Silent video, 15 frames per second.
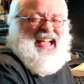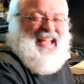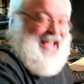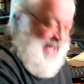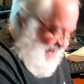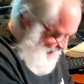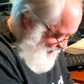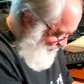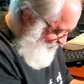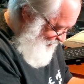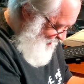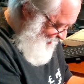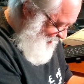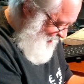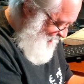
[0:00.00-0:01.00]
That's
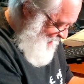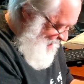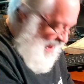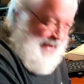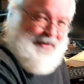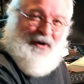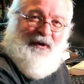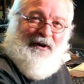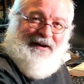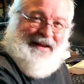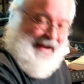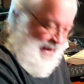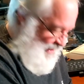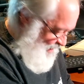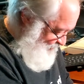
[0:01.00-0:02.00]
funny. And
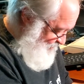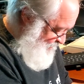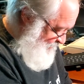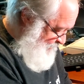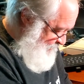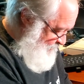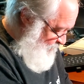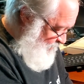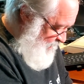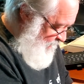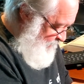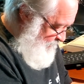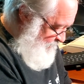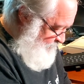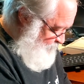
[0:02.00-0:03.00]
corny. I love it.
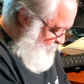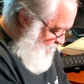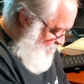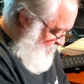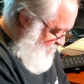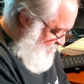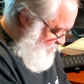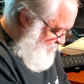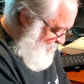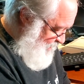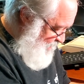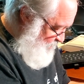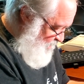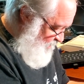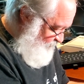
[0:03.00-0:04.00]
Okay. There is
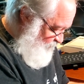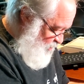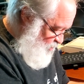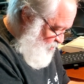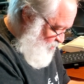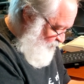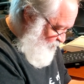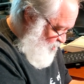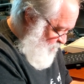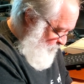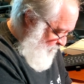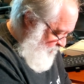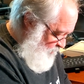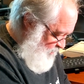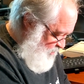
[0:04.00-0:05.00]
limited fuel for the
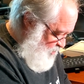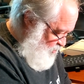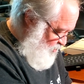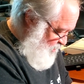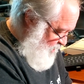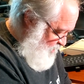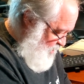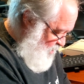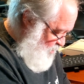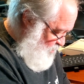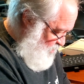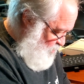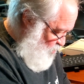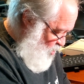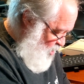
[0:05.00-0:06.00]
perilous journey, though.
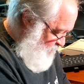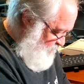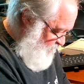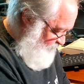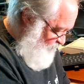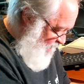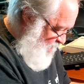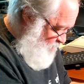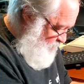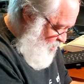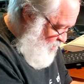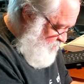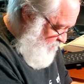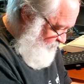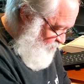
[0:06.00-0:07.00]
Swarms of
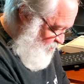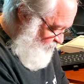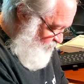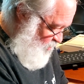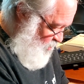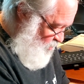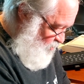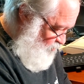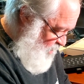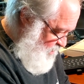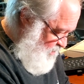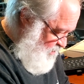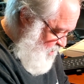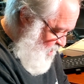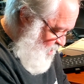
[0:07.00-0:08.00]
fireballs. If your fuel
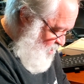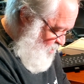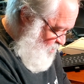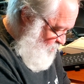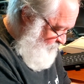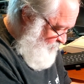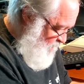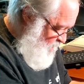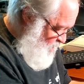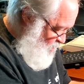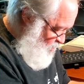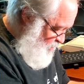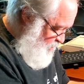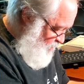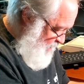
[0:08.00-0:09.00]
runs low
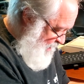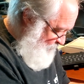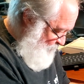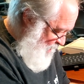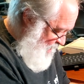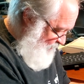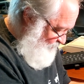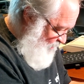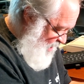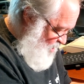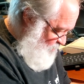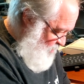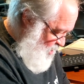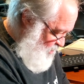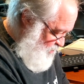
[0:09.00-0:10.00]
or you're hit by a
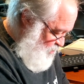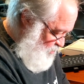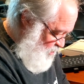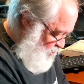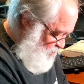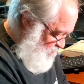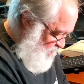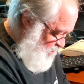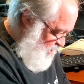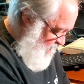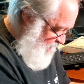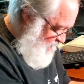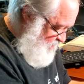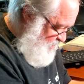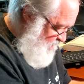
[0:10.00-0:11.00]
fireball, you lose a
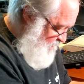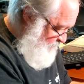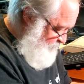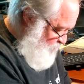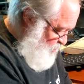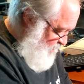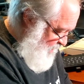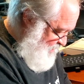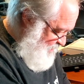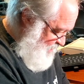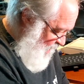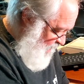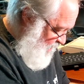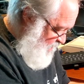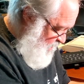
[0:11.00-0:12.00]
chance. You can
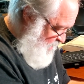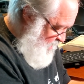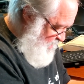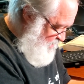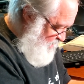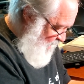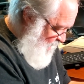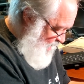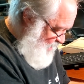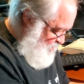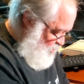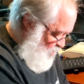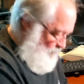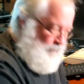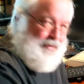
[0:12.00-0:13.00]
duck, dodge,
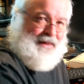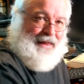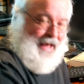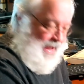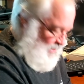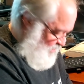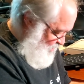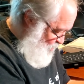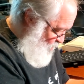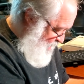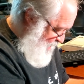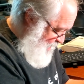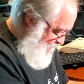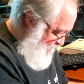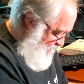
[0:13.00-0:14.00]
or blast
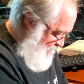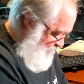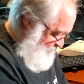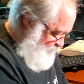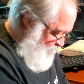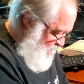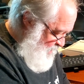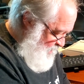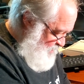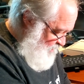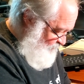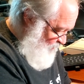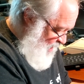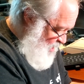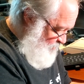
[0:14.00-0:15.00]
away the
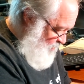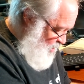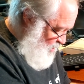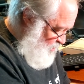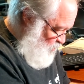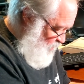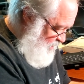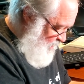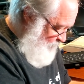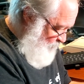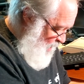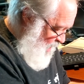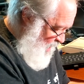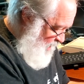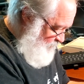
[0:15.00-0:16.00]
fireballs with the
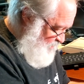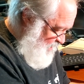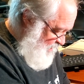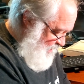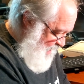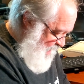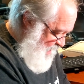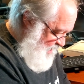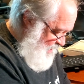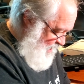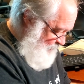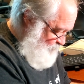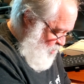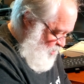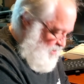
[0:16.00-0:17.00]
bombs and cannon
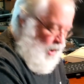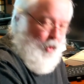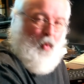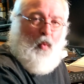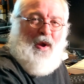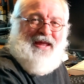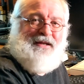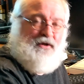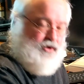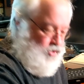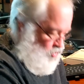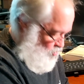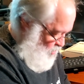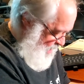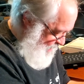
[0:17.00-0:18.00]
on board the Wind
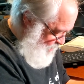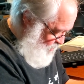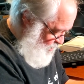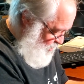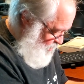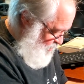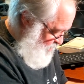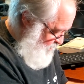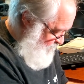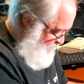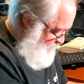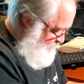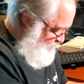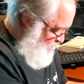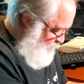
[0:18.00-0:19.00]
Raider.
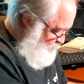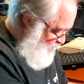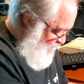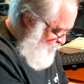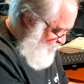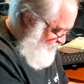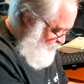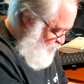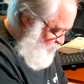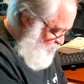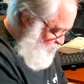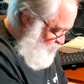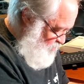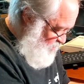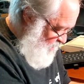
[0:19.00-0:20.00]
But if you
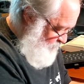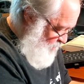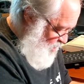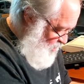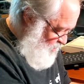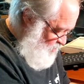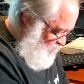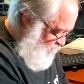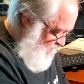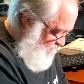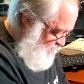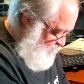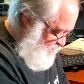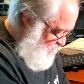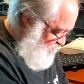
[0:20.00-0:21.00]
use up all your
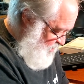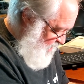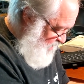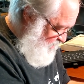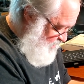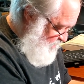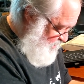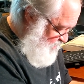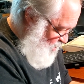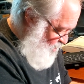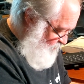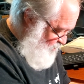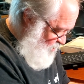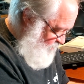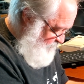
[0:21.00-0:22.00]
chances, the chase is
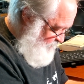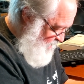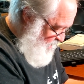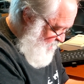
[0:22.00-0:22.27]
over.